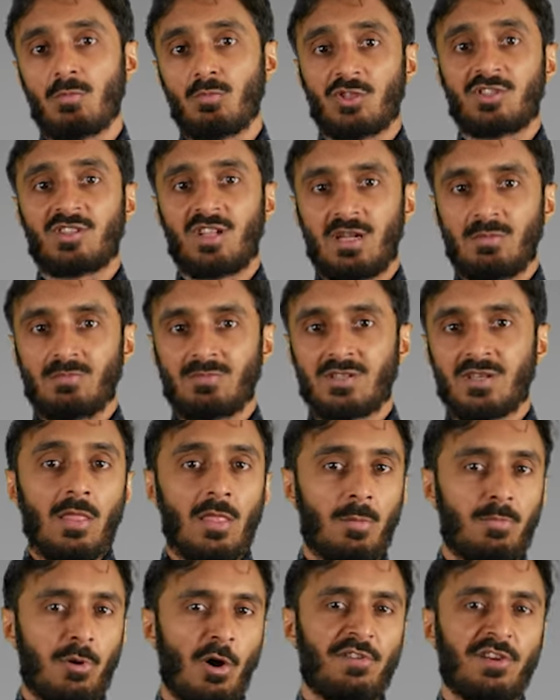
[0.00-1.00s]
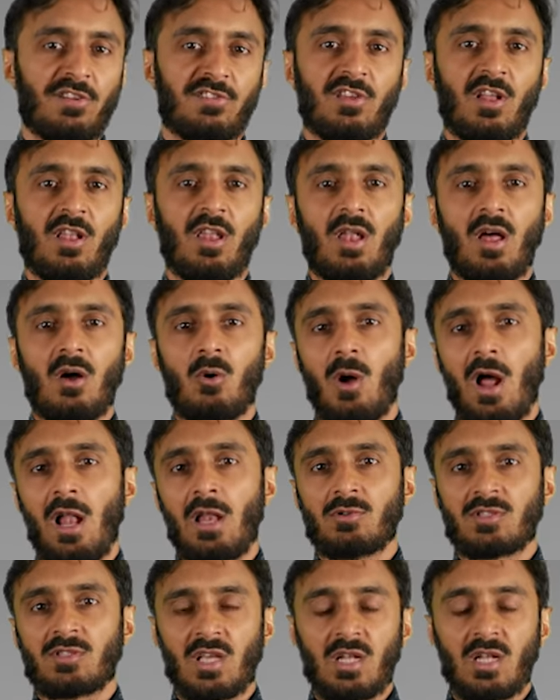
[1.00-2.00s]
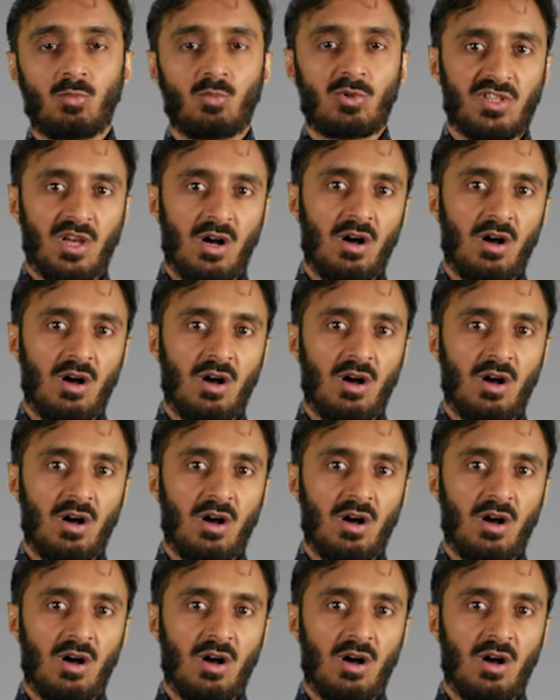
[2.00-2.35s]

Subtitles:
Muslims. The Prophet sallallahu alaihi wasallam was